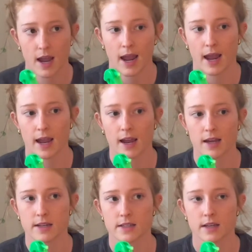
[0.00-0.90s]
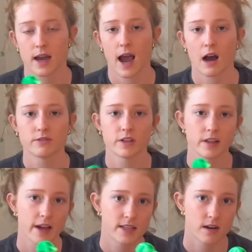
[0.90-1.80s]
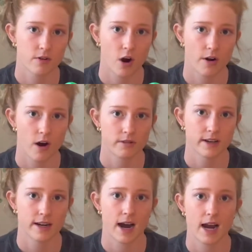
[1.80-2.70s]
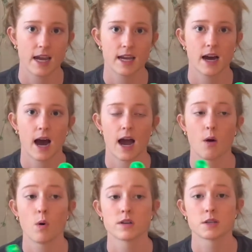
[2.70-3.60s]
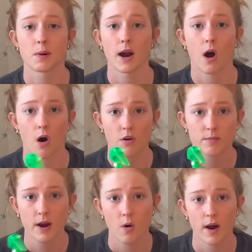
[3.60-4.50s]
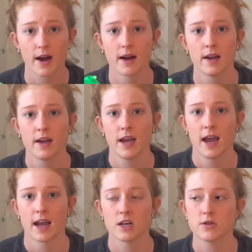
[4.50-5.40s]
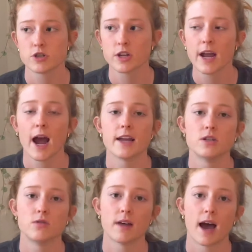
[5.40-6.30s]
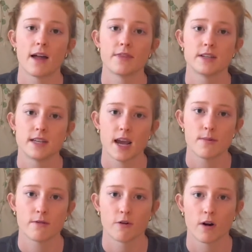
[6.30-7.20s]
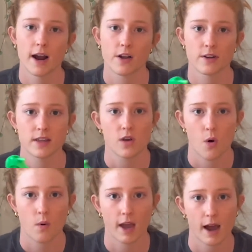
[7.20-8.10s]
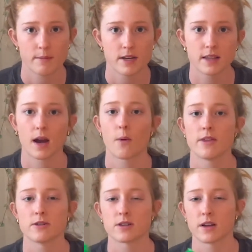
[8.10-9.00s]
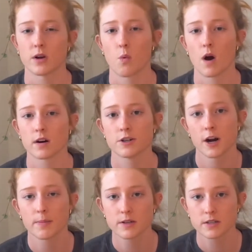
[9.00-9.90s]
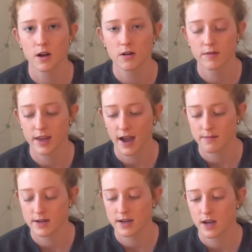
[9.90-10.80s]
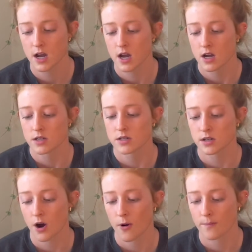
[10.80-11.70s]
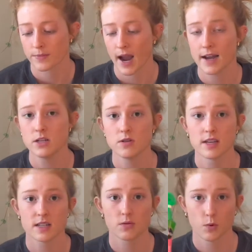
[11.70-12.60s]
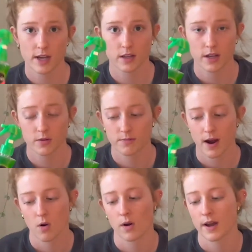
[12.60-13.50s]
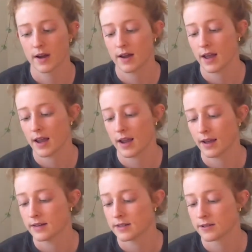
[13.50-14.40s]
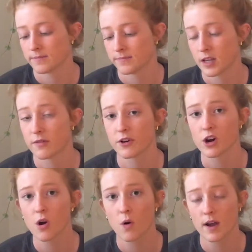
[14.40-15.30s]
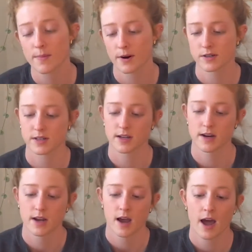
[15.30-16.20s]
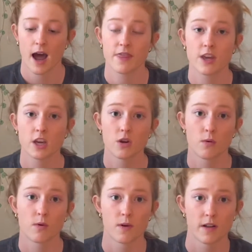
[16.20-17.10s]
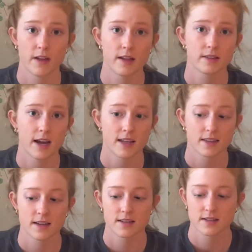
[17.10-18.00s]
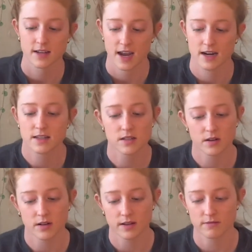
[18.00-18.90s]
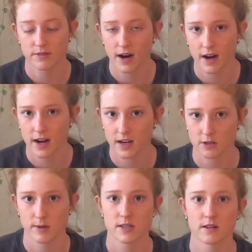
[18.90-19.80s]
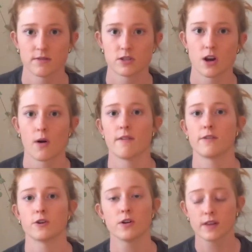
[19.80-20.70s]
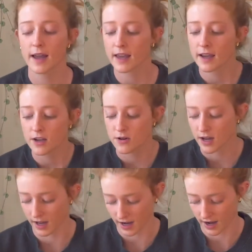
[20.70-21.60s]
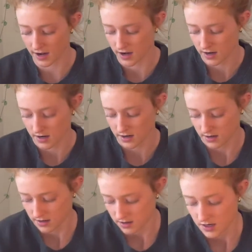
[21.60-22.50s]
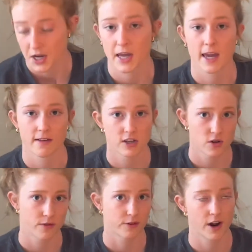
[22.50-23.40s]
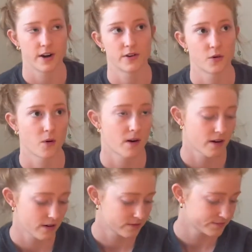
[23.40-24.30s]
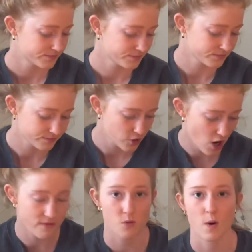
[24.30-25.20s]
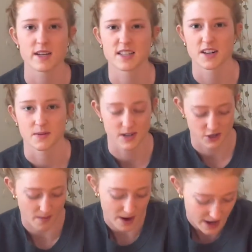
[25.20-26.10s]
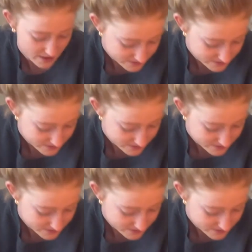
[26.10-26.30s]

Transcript: and after the lights have gone off at night, I will spray all of my Hoya. And usually I do that the day before I clean the whole cabinet. That way there's not like water droplets all over the cabinet. So I do this weekly with my Hoya, and if you're a Hoya person, I think you will really like this. And it's very inexpensive. So if you don't like it, you can give it to a friend, or you haven't wasted a bunch of money.